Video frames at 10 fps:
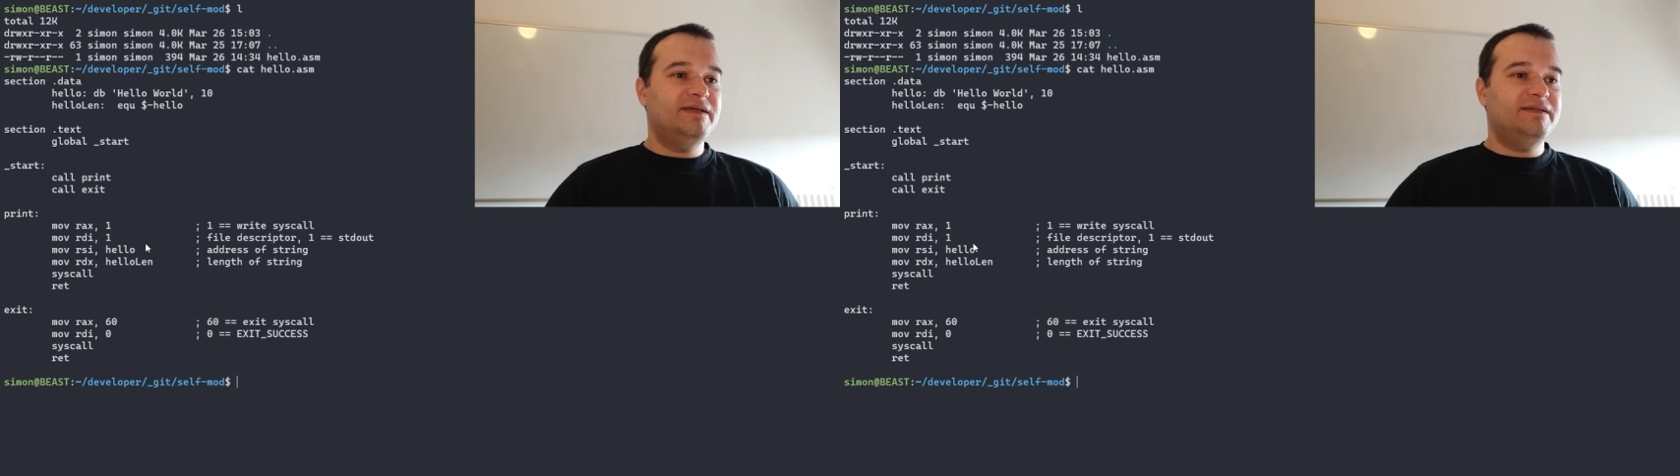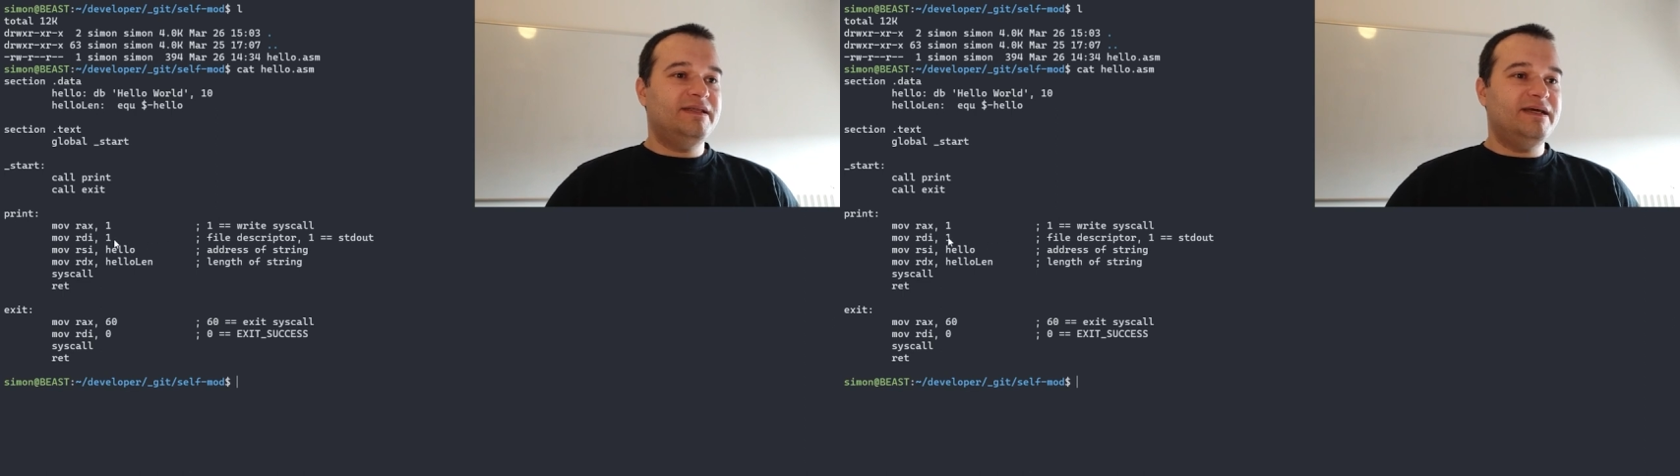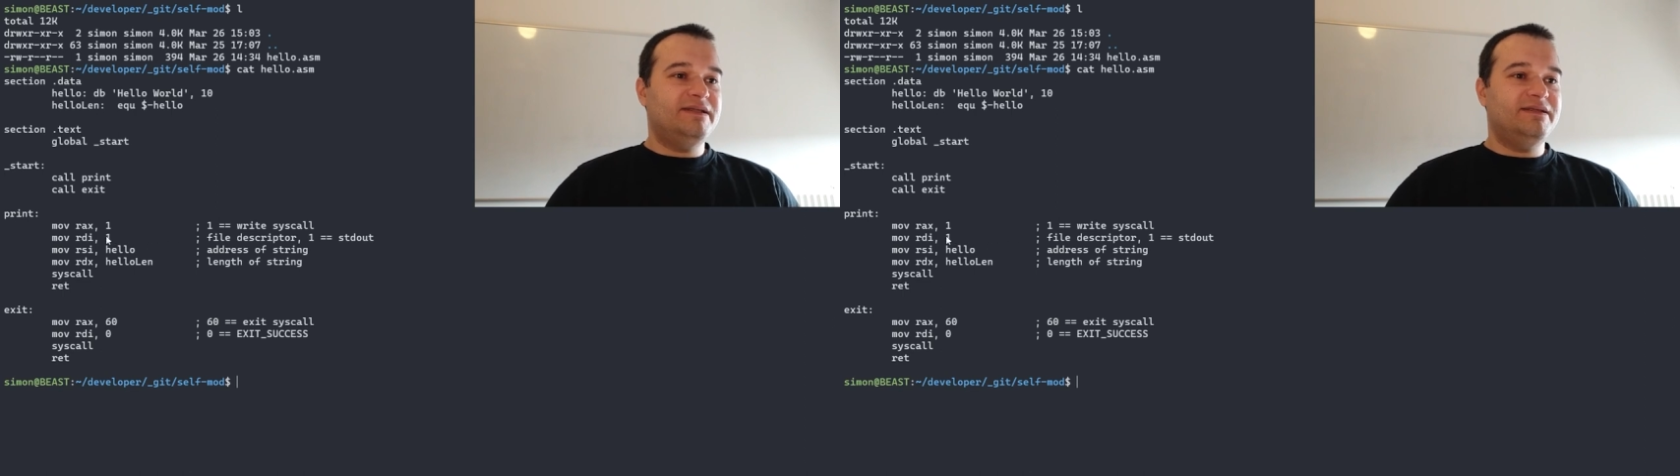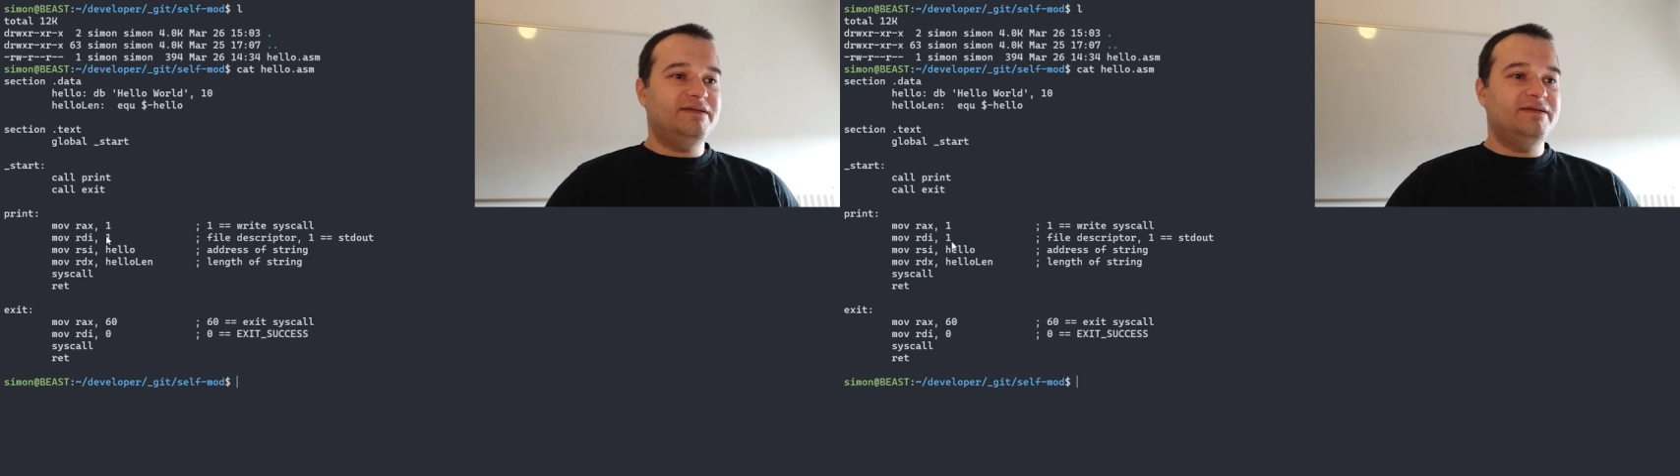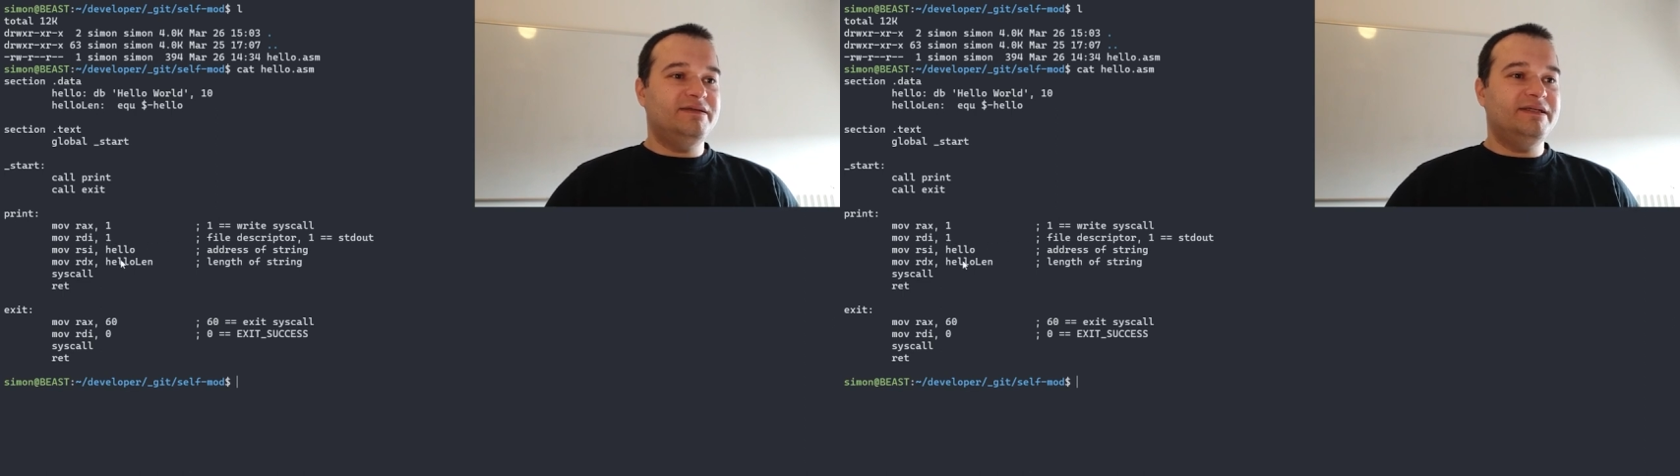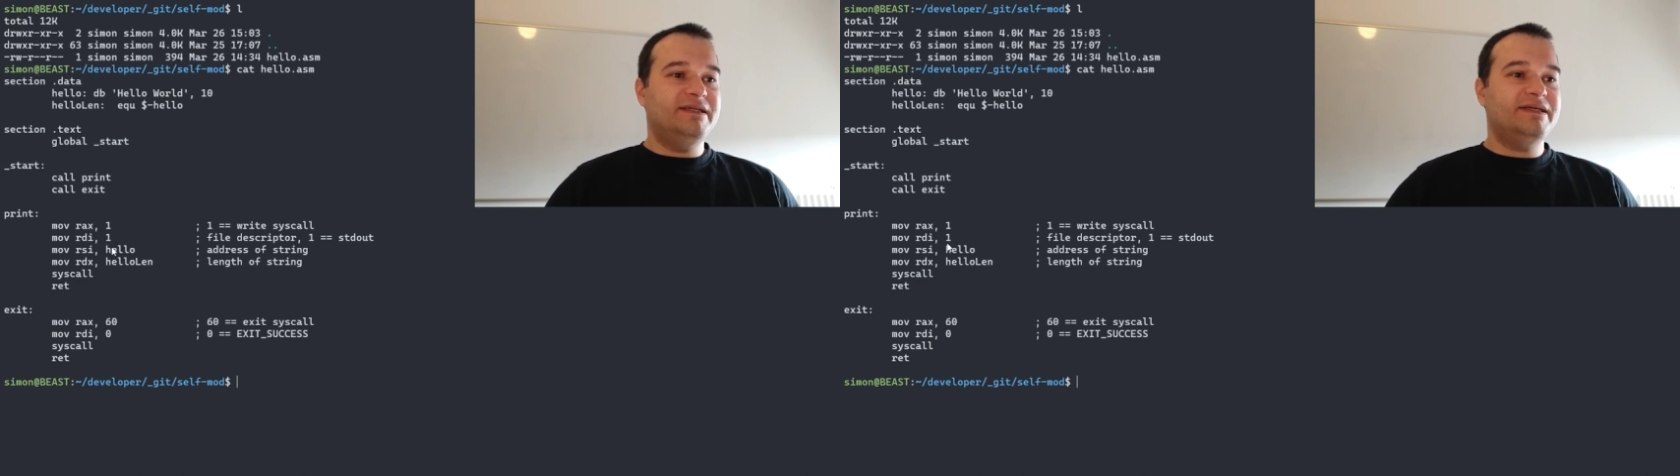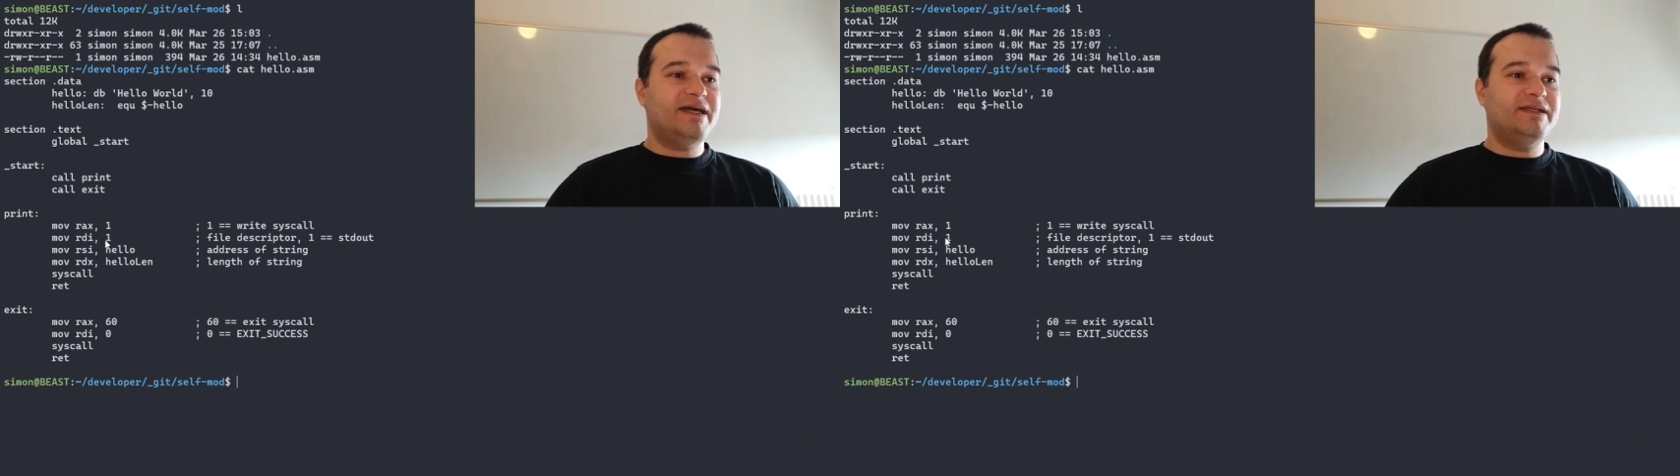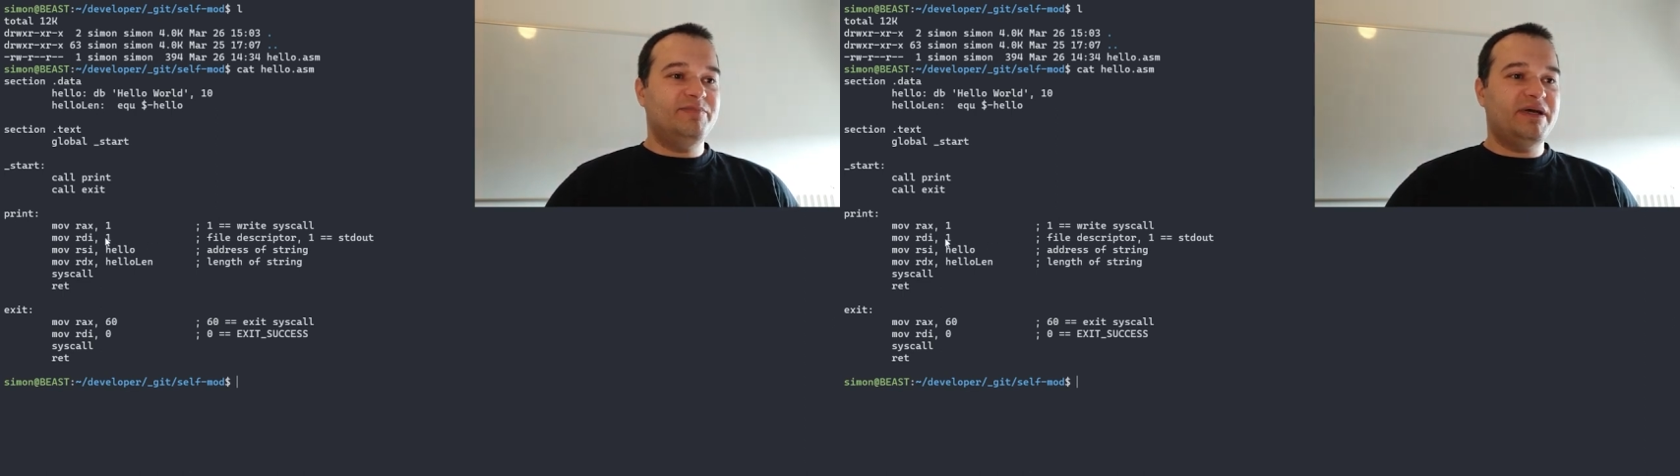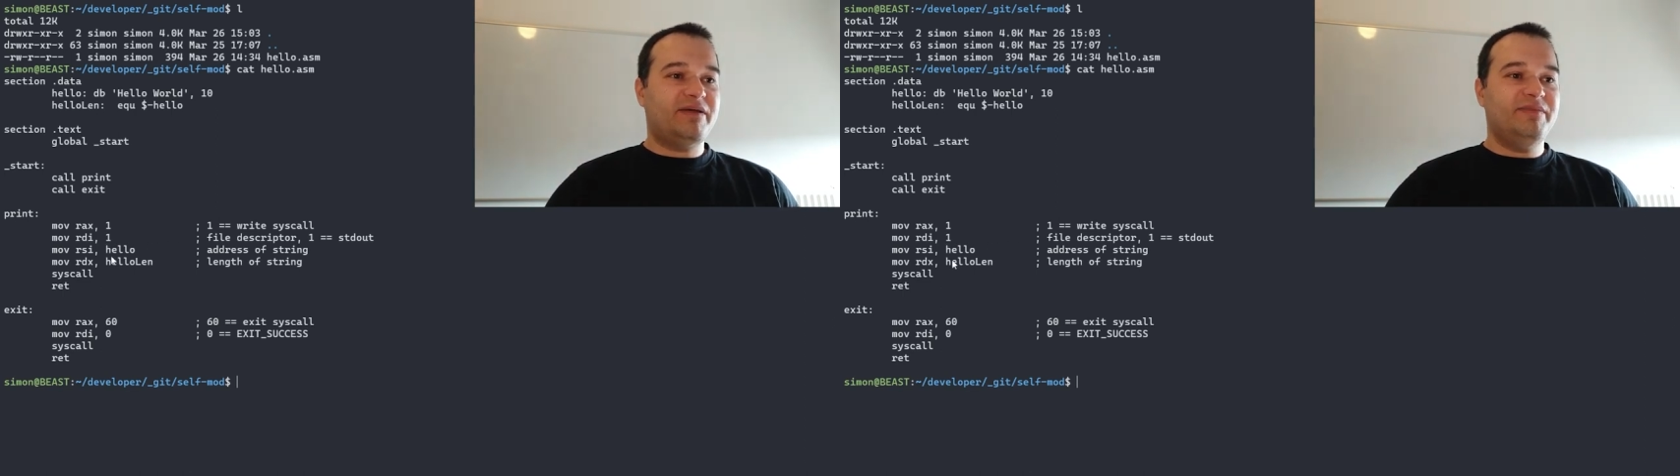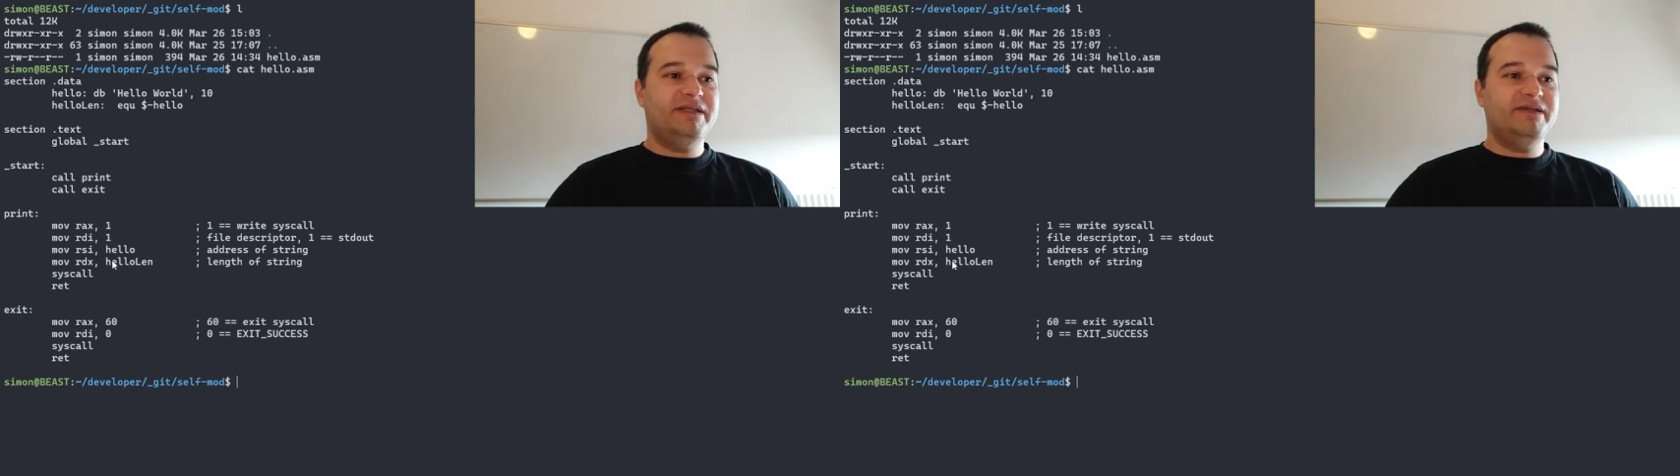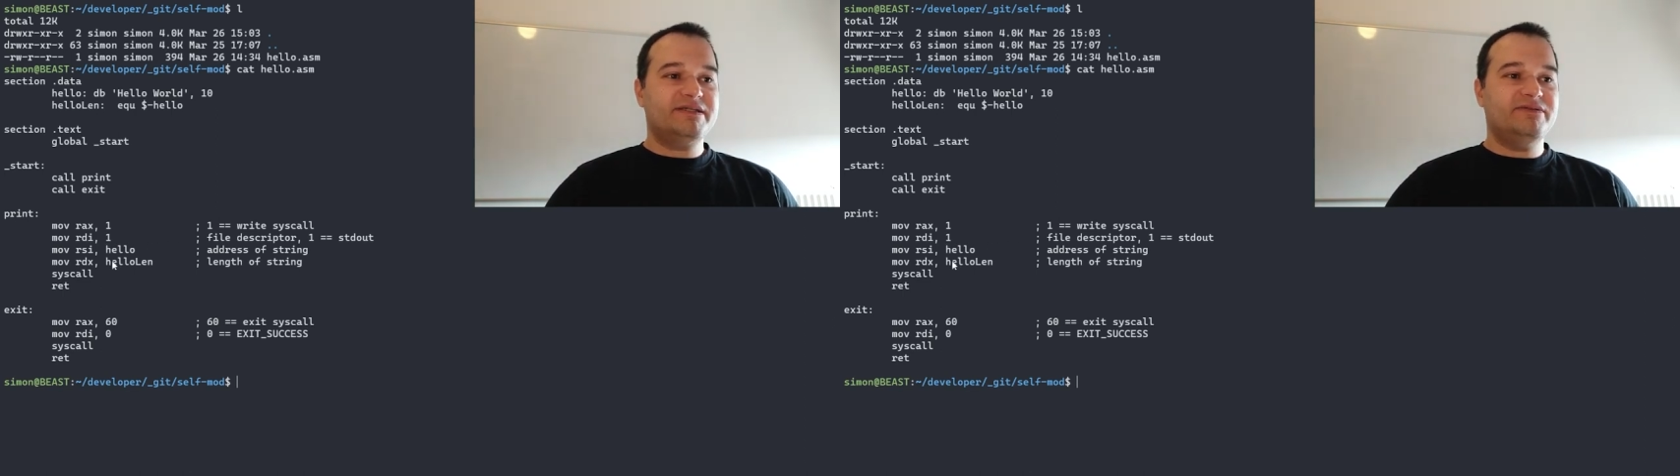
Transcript: Then the, uh, here are the parameters